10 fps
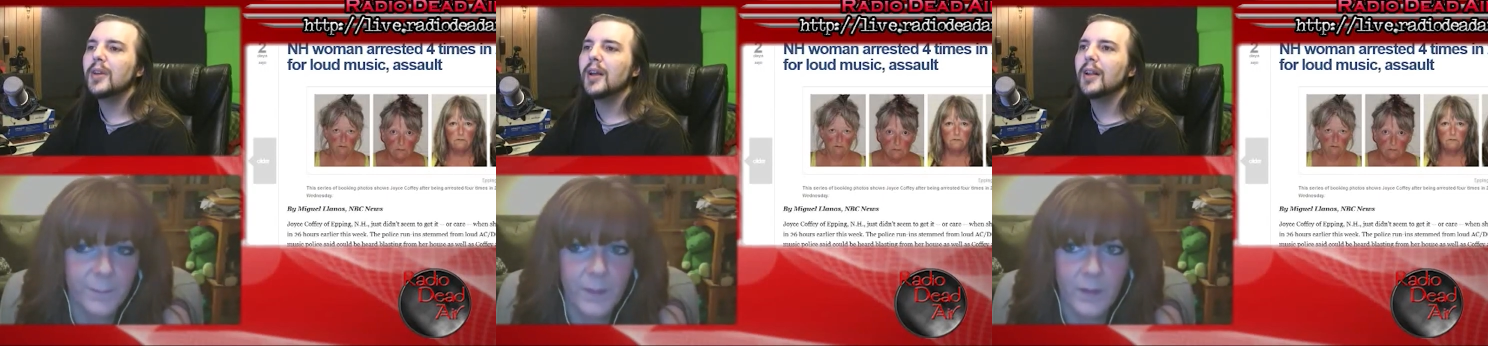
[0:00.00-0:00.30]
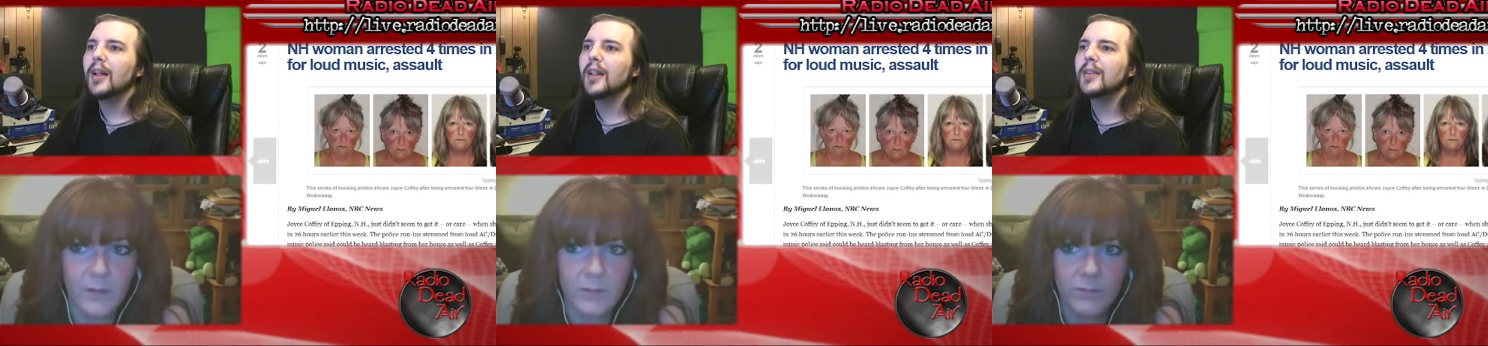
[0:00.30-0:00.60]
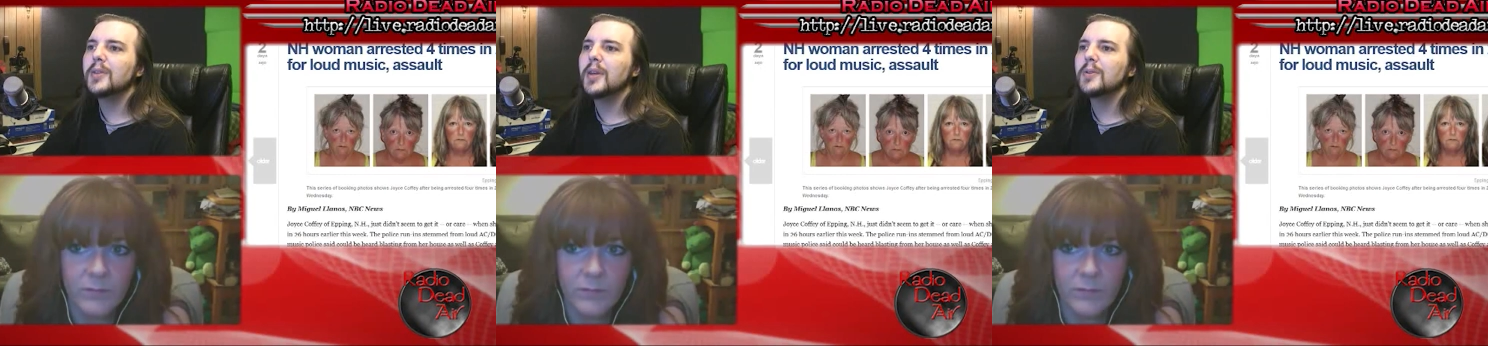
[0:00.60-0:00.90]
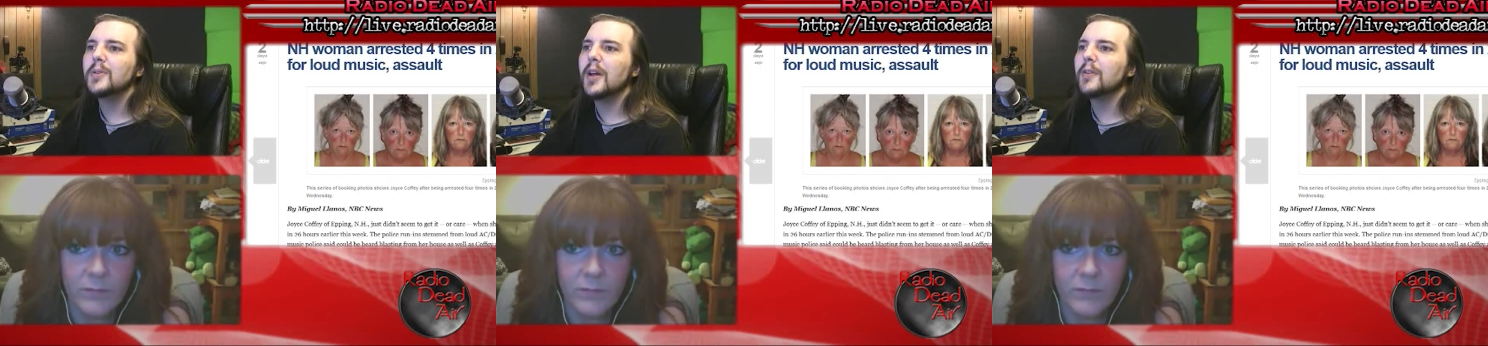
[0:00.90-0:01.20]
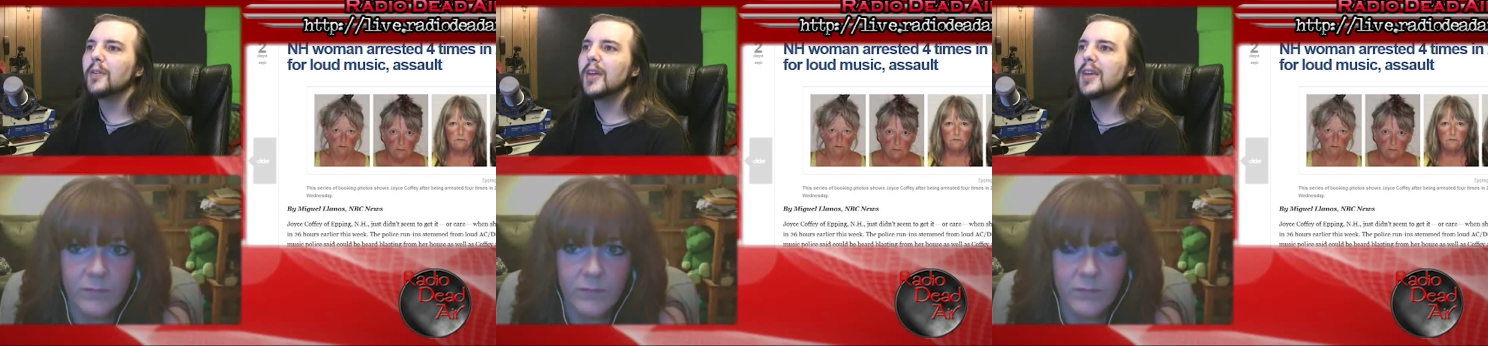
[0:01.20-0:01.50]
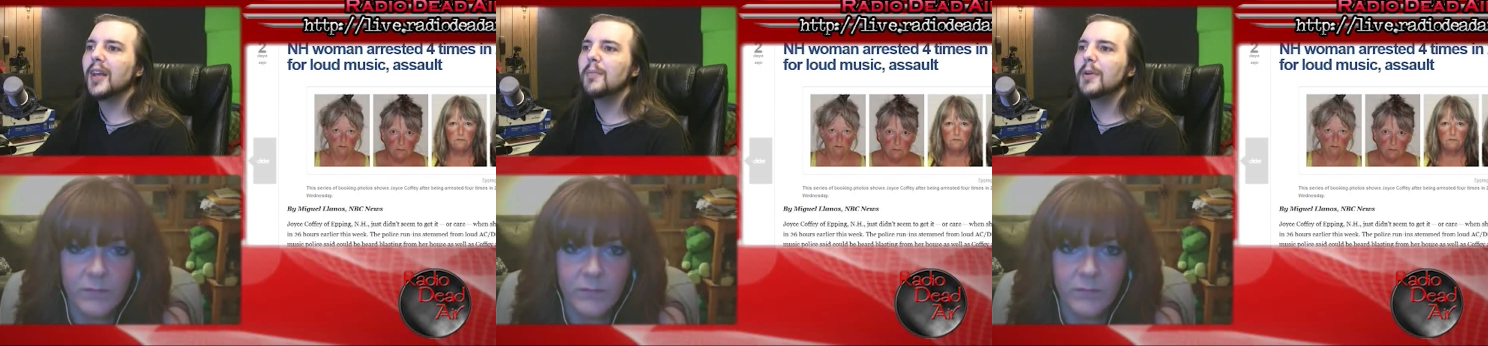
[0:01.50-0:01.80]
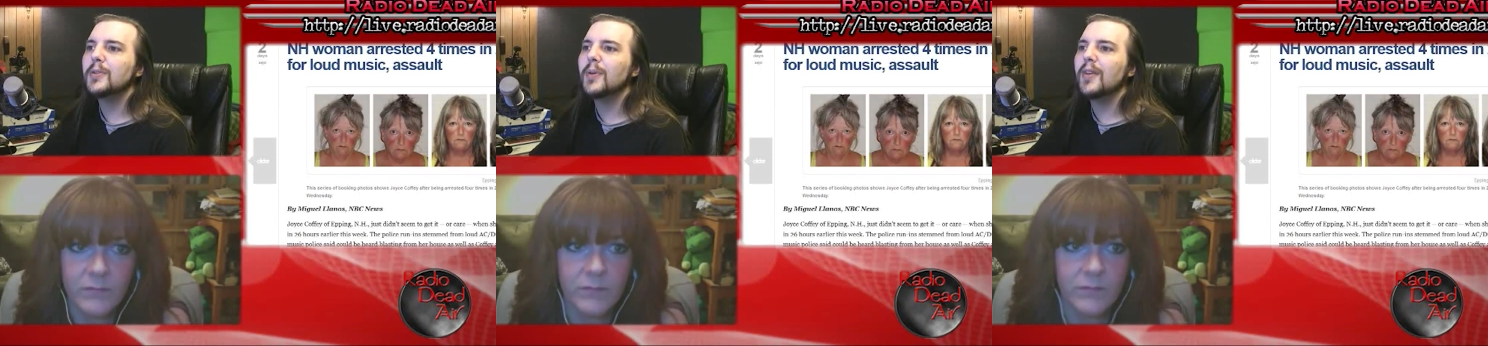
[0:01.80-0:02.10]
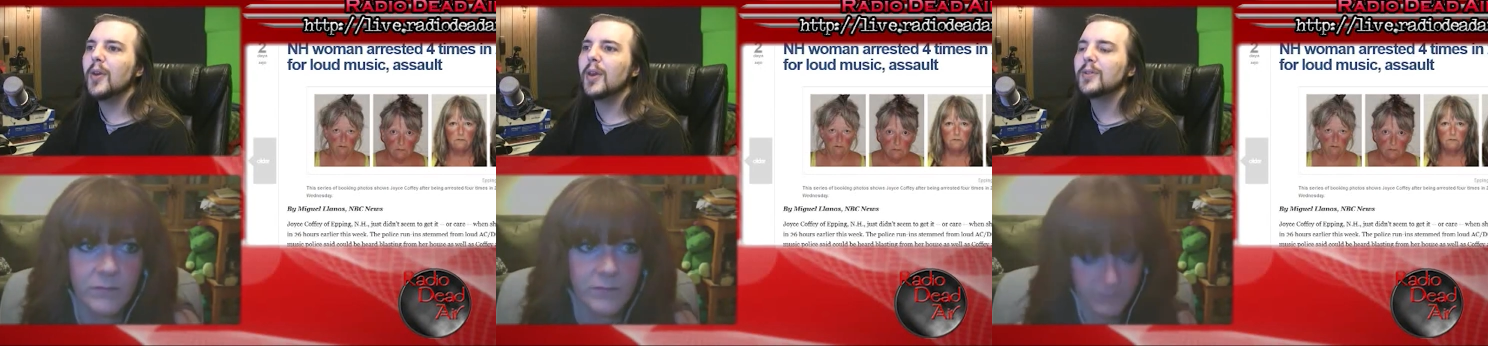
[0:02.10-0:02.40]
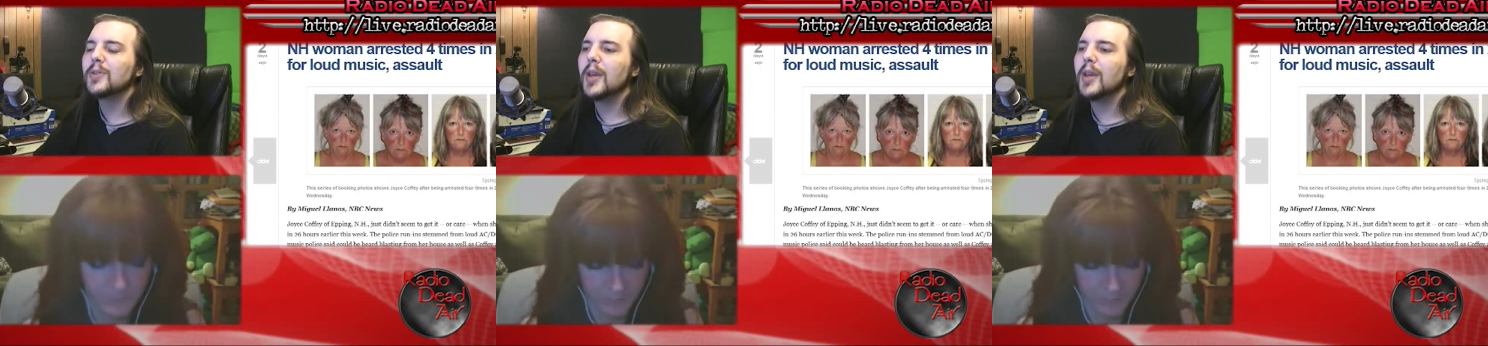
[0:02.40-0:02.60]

Speaker 1: and and let's see here's another link and i bet you anything it's